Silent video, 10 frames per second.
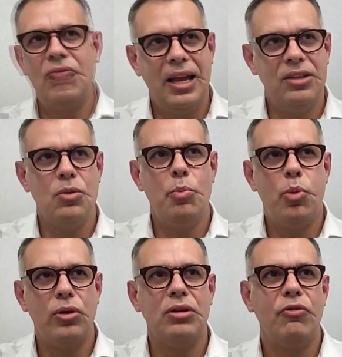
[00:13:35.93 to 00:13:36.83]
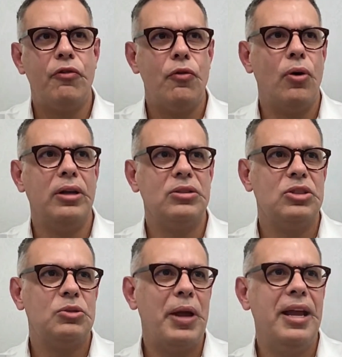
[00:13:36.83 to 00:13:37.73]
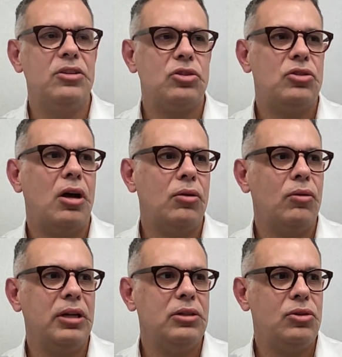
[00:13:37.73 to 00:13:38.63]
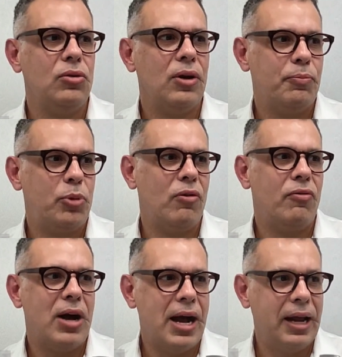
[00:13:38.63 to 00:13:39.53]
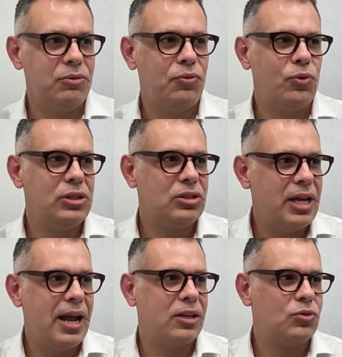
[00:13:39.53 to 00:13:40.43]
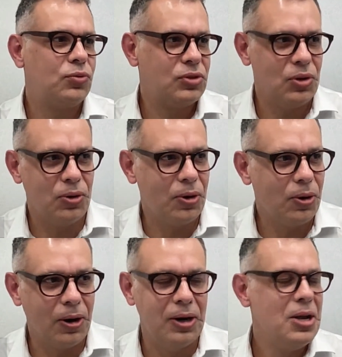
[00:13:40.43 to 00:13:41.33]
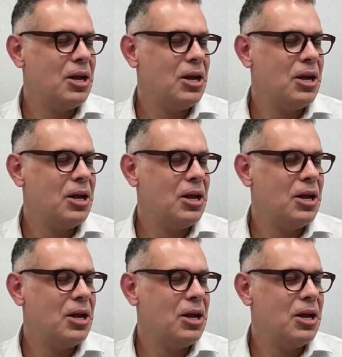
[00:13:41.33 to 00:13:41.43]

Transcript: it's important for a space not only to provide free snacks or